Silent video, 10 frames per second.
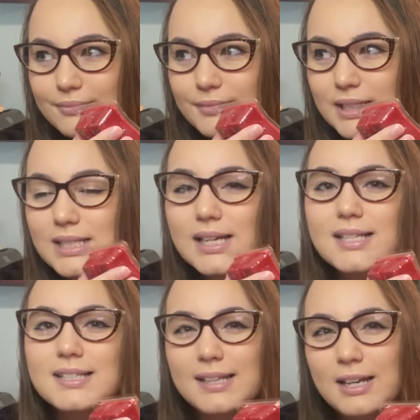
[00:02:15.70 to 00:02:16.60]
It's like
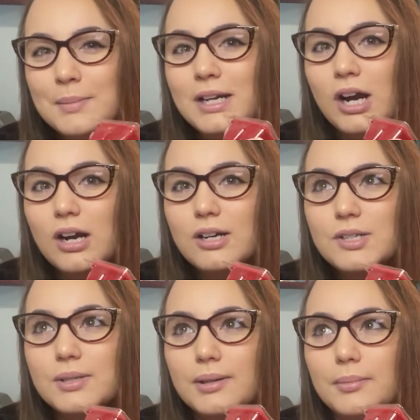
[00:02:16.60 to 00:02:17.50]
cinnamon
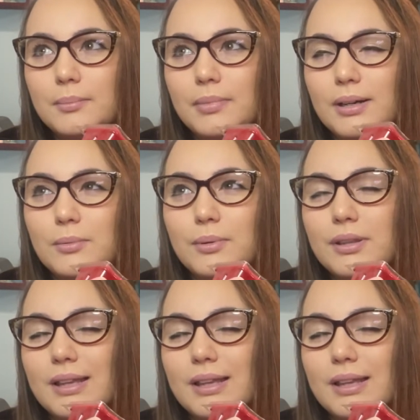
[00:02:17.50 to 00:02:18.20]
hearts, but with